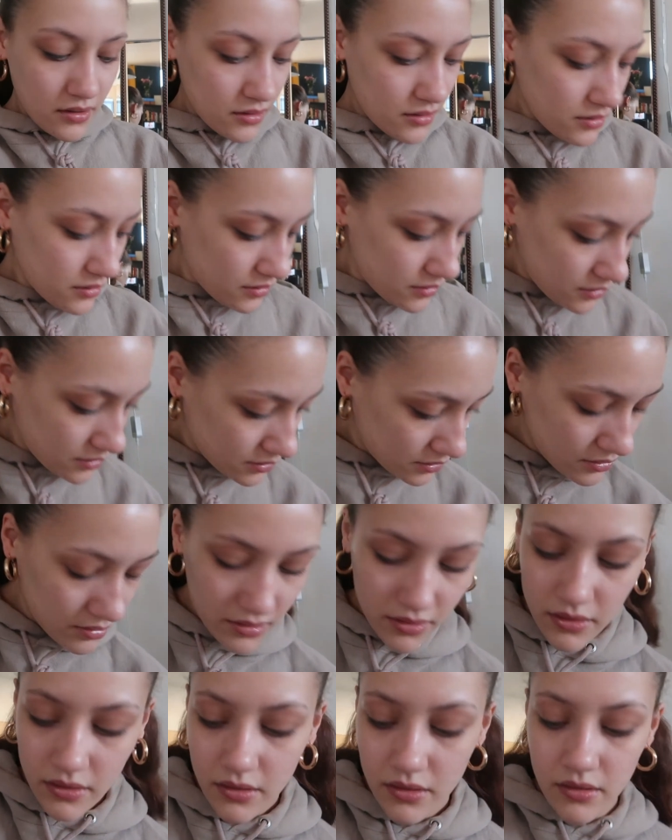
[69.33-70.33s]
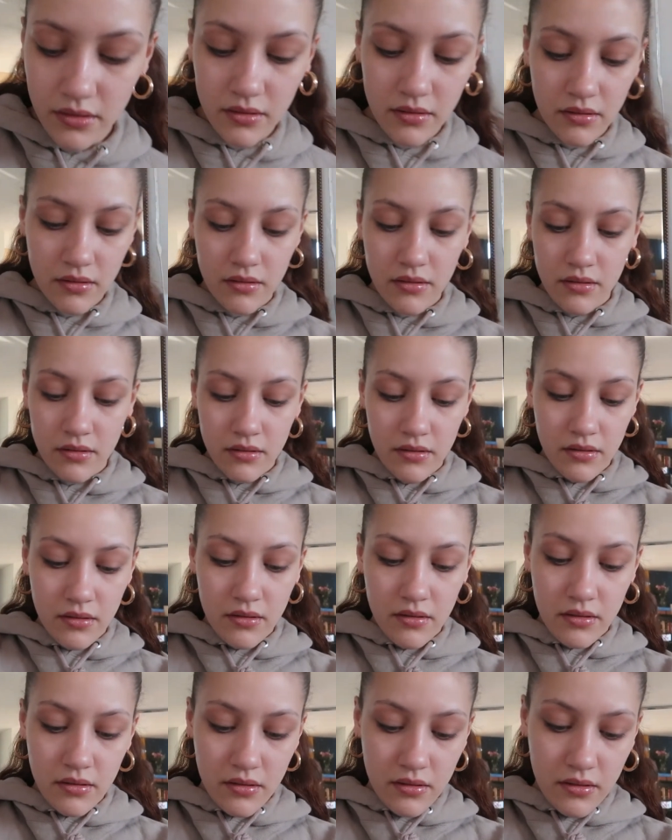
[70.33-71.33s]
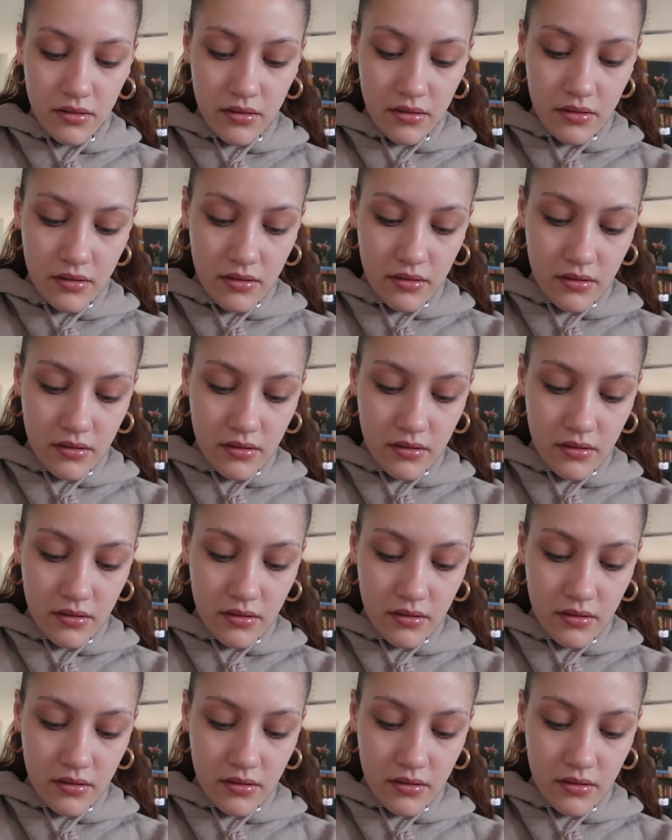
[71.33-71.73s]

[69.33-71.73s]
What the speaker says: [no speech]